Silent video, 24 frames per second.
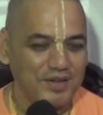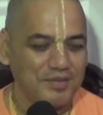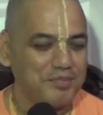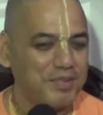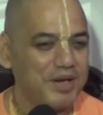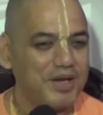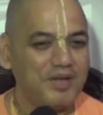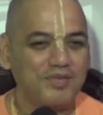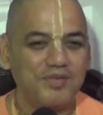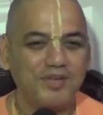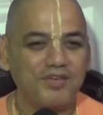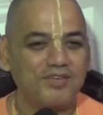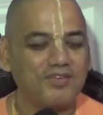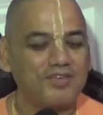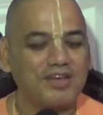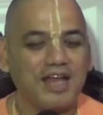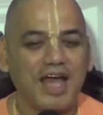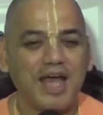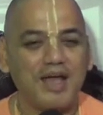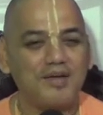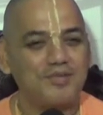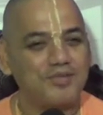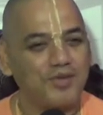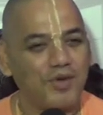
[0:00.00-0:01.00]
Previous
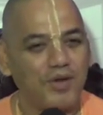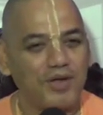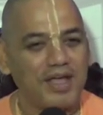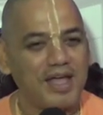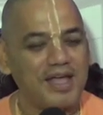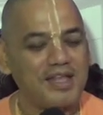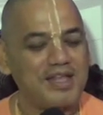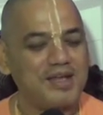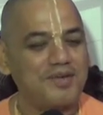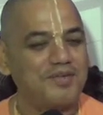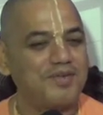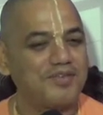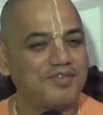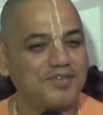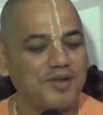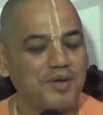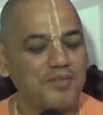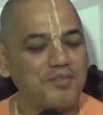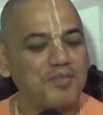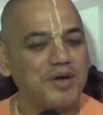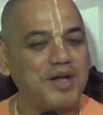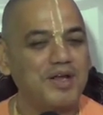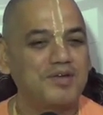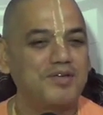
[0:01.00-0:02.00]
times, okay, there was
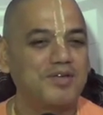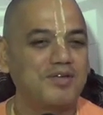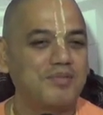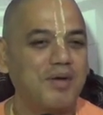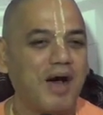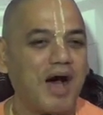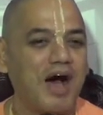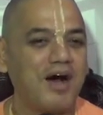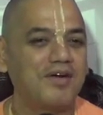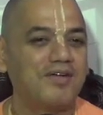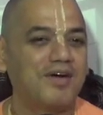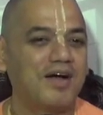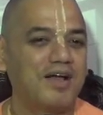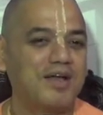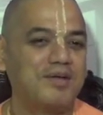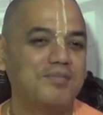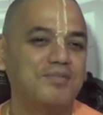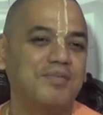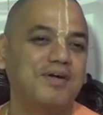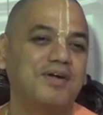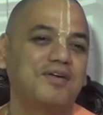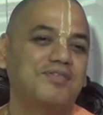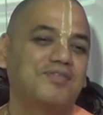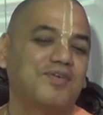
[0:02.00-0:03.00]
somebody with bhava, he
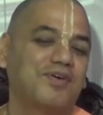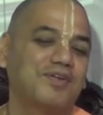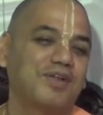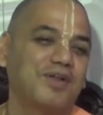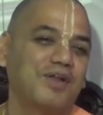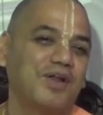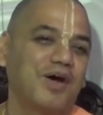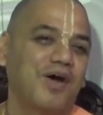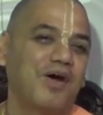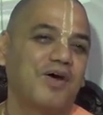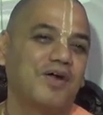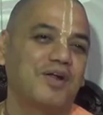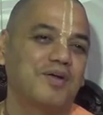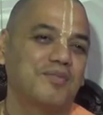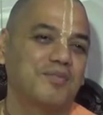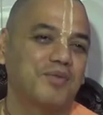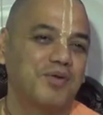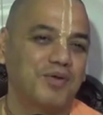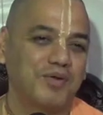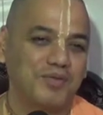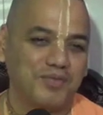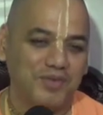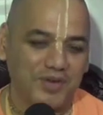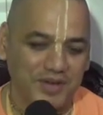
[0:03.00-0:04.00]
built for the Lord a
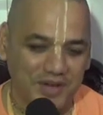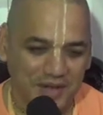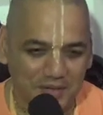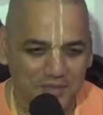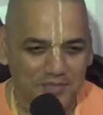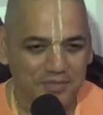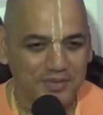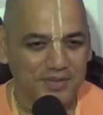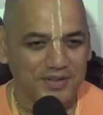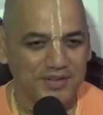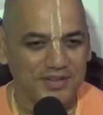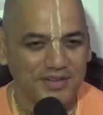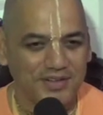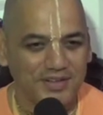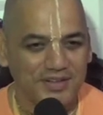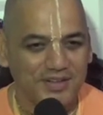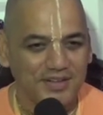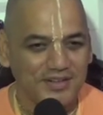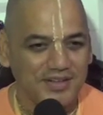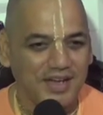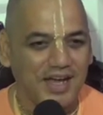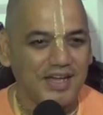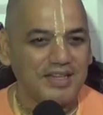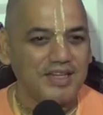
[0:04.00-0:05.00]
beautiful temple,
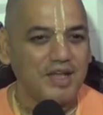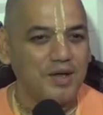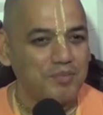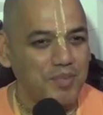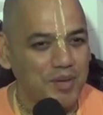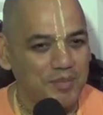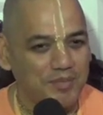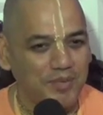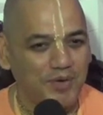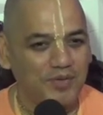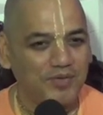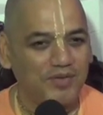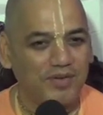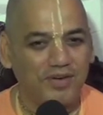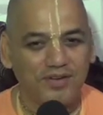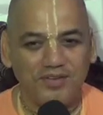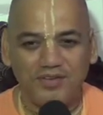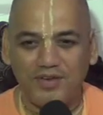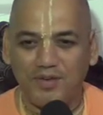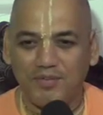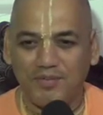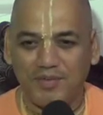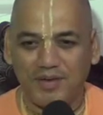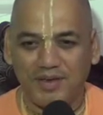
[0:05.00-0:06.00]
and there are people
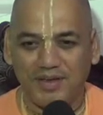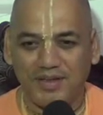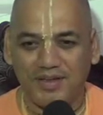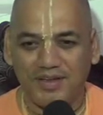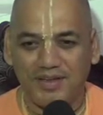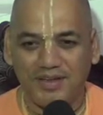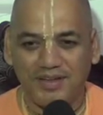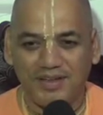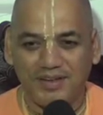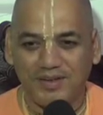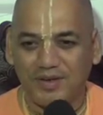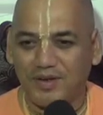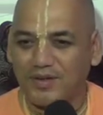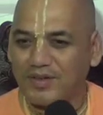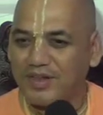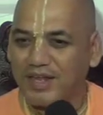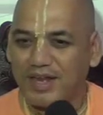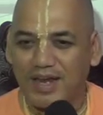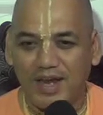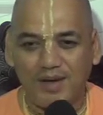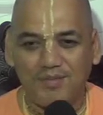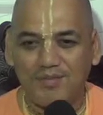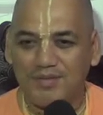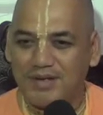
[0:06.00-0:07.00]
worshipping. Now
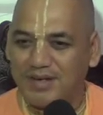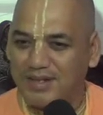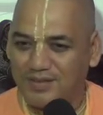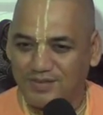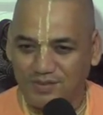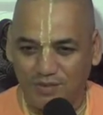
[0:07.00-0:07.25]
they're empty.